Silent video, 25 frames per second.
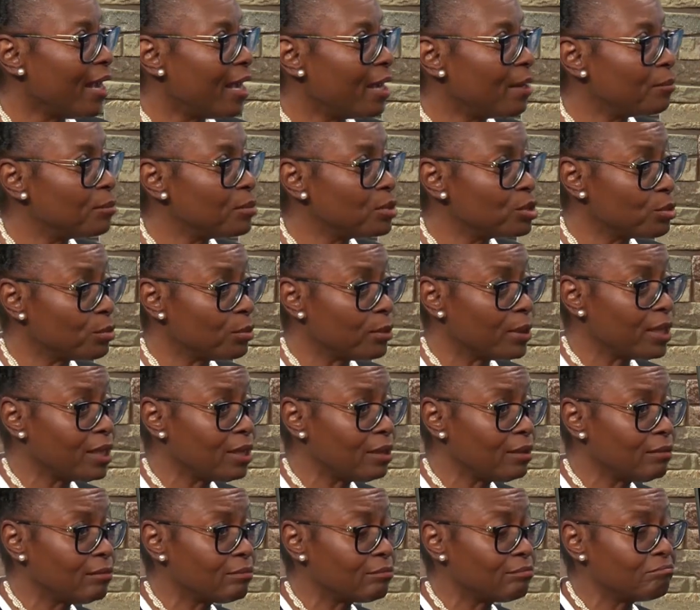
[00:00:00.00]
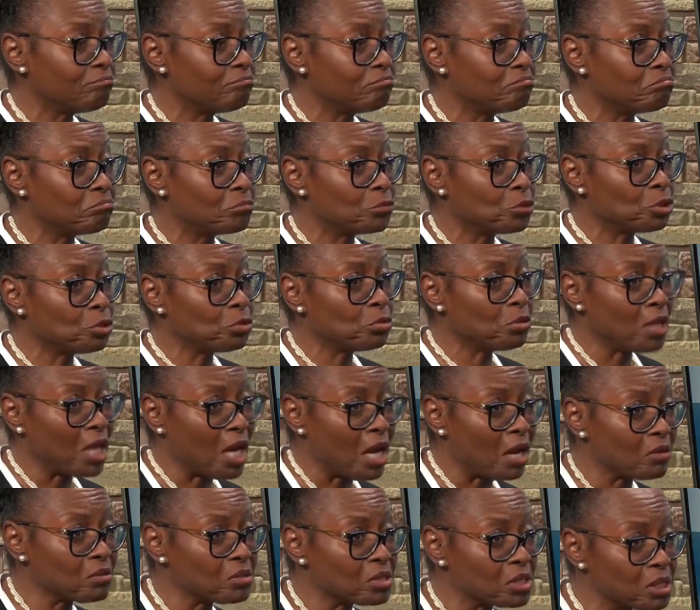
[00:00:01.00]
And between
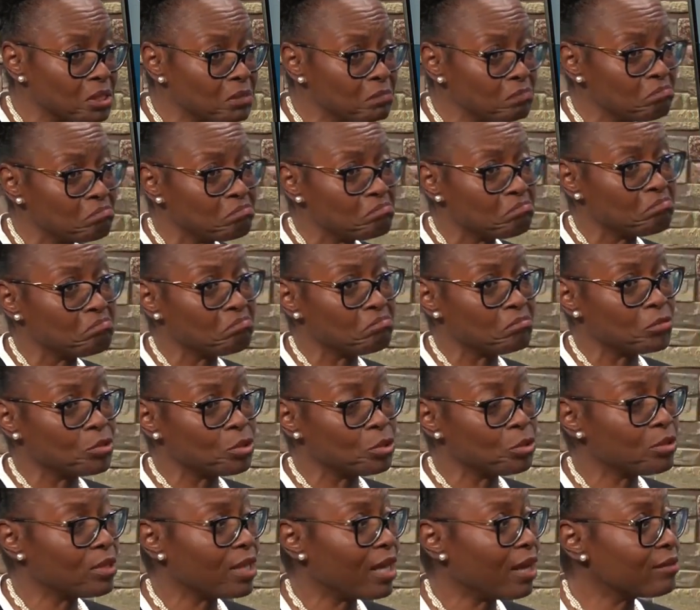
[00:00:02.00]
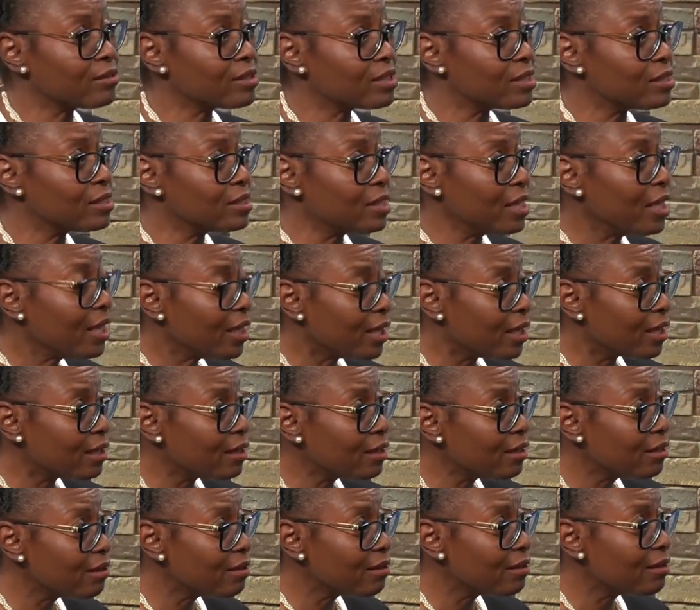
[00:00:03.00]
2000 and
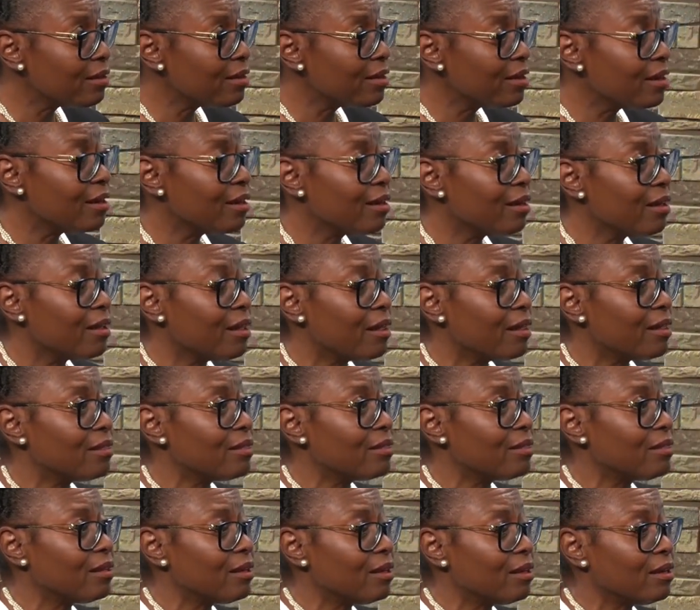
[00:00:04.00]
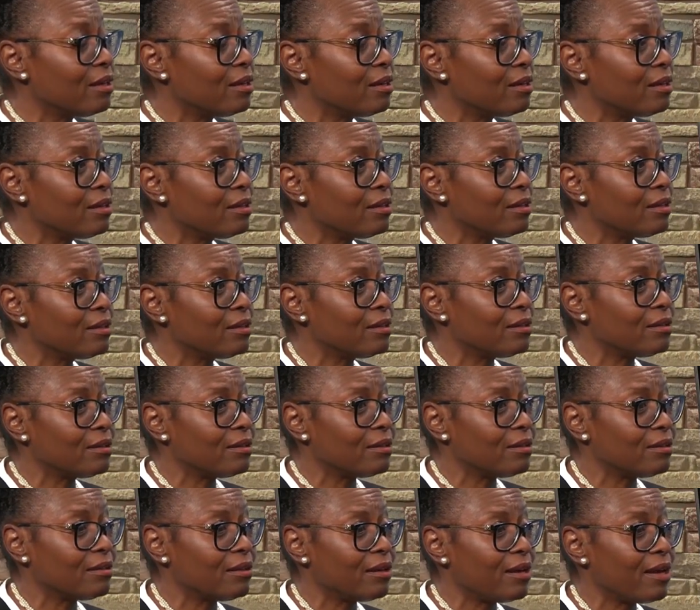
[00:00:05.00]
2010, the
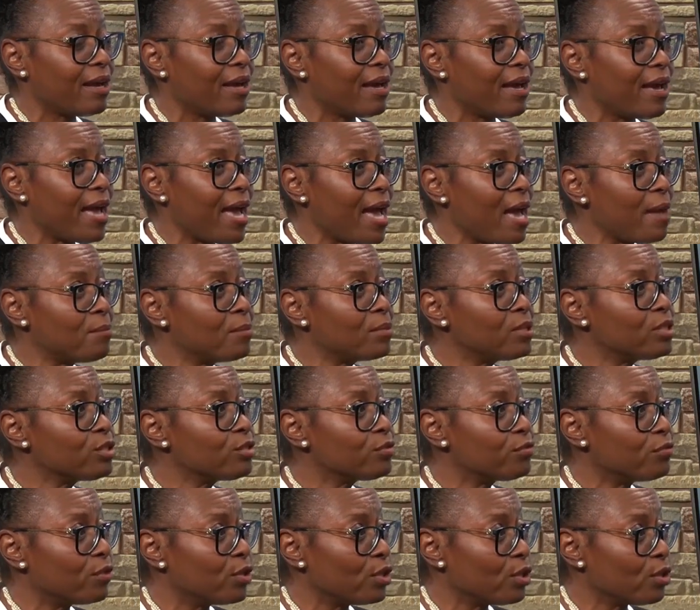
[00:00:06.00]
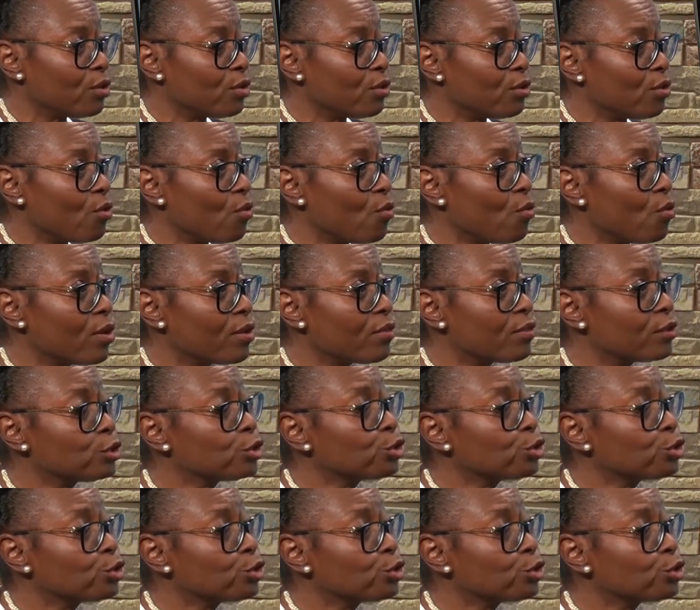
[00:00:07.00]
atmosphere or the